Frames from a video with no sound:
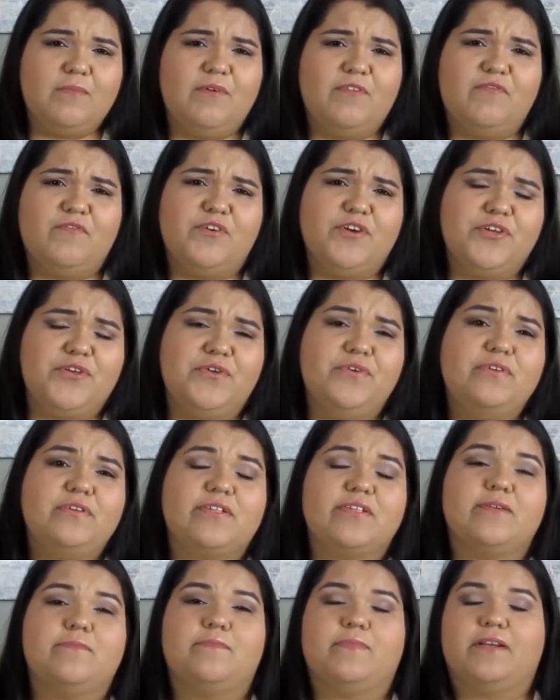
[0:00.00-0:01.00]
before you
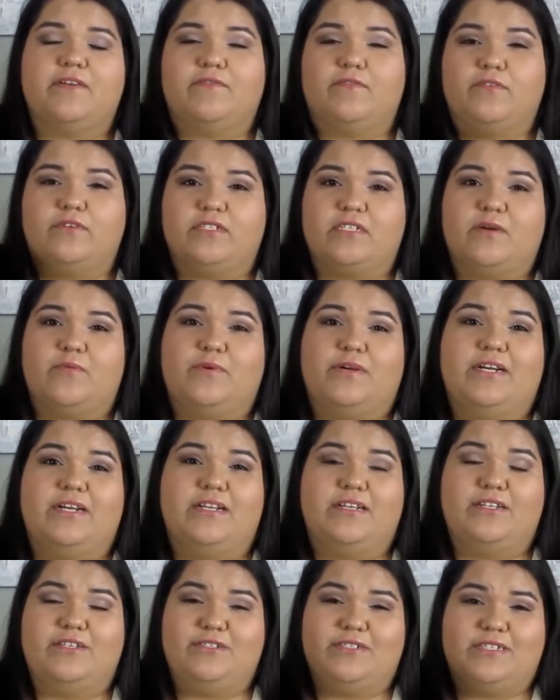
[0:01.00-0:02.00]
use them but of course I
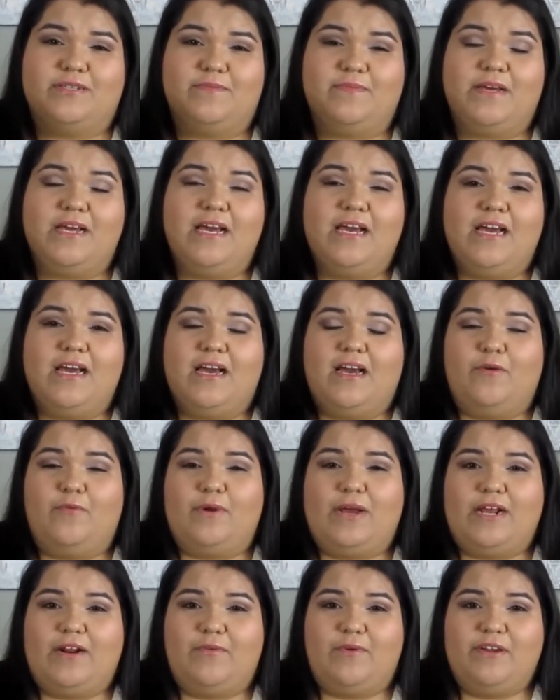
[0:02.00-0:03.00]
wanted to use them
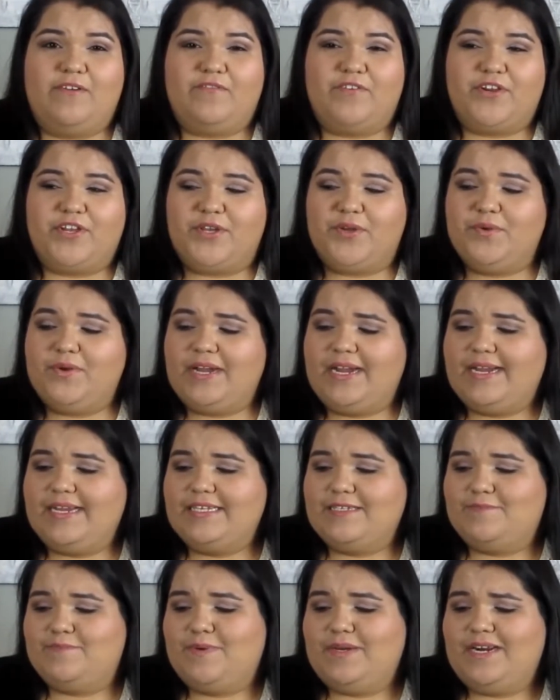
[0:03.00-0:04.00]
right away for you
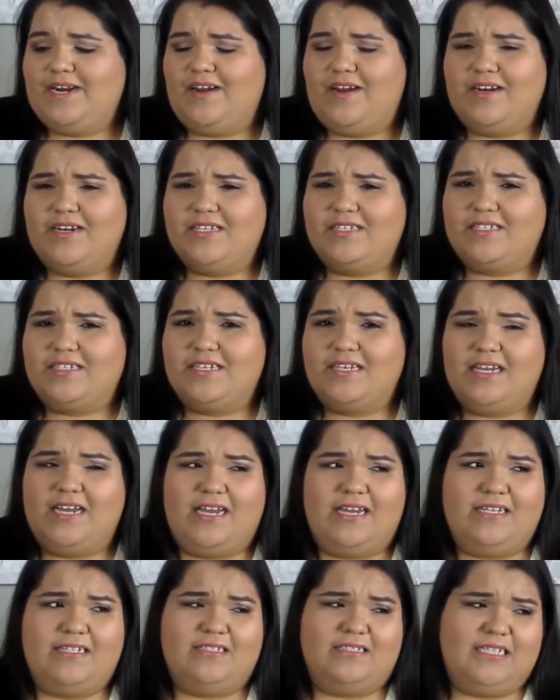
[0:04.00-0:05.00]
guys but honestly
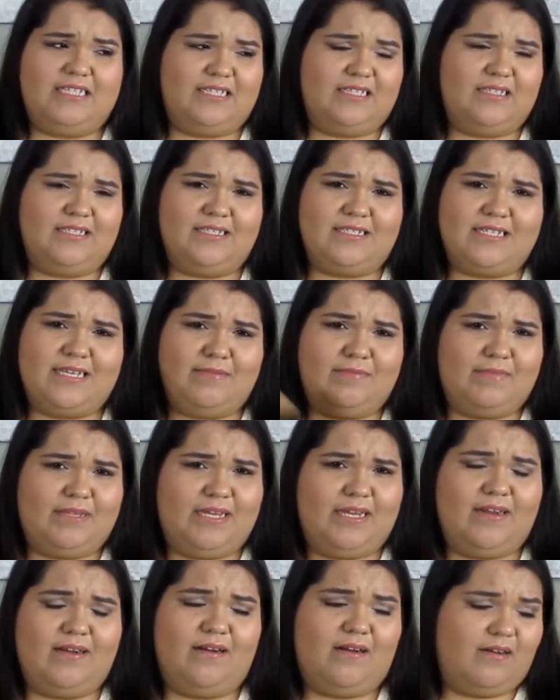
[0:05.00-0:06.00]
I did the same
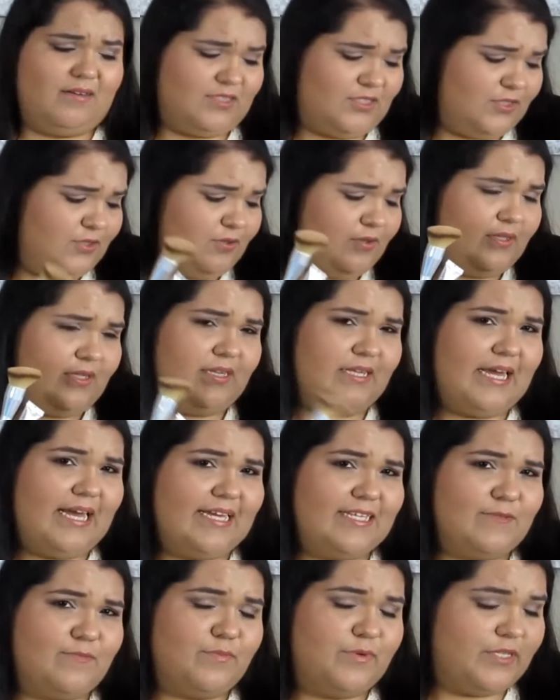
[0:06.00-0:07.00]
thing to the
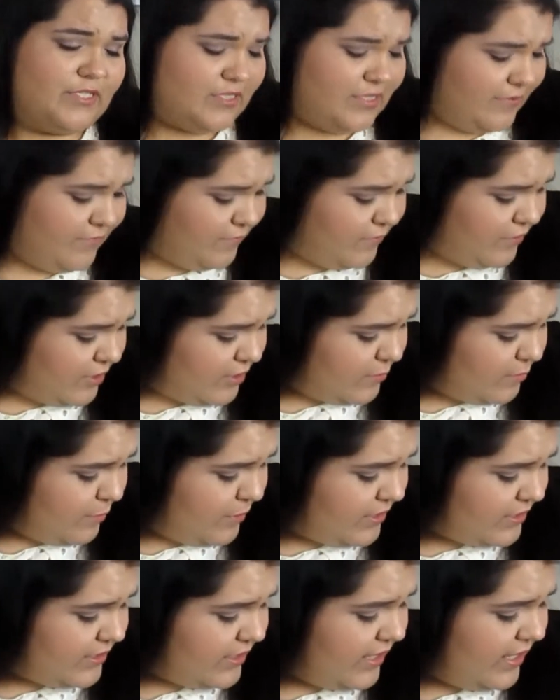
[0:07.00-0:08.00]
last brush the first
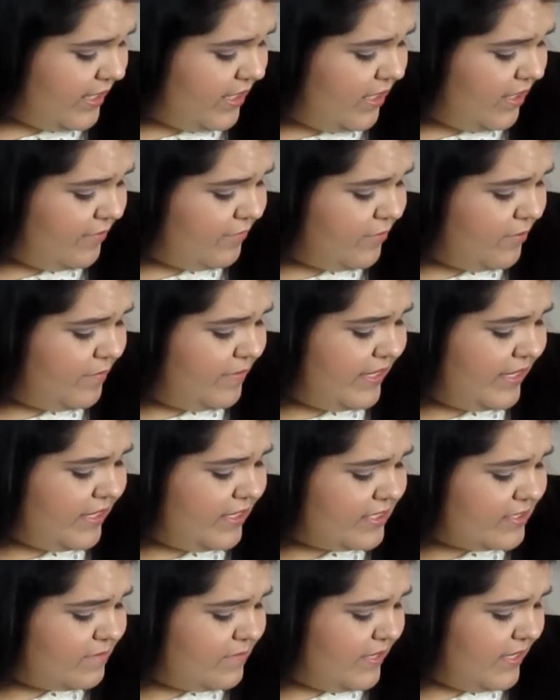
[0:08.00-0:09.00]
brush that I got from It
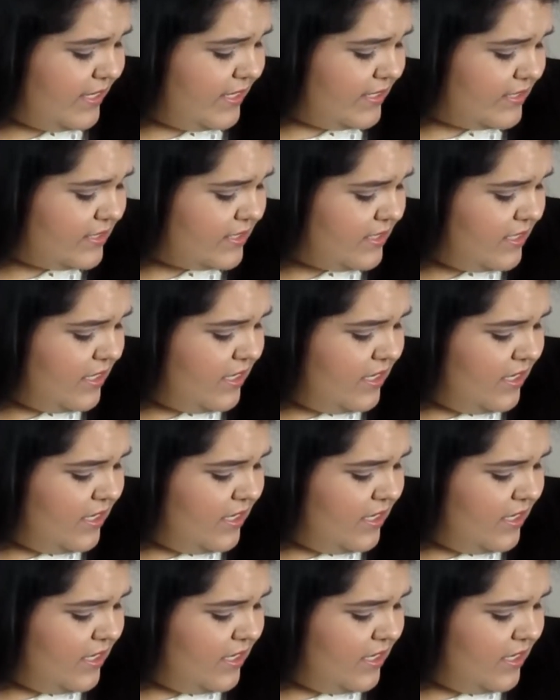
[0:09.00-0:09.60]
Cosmetics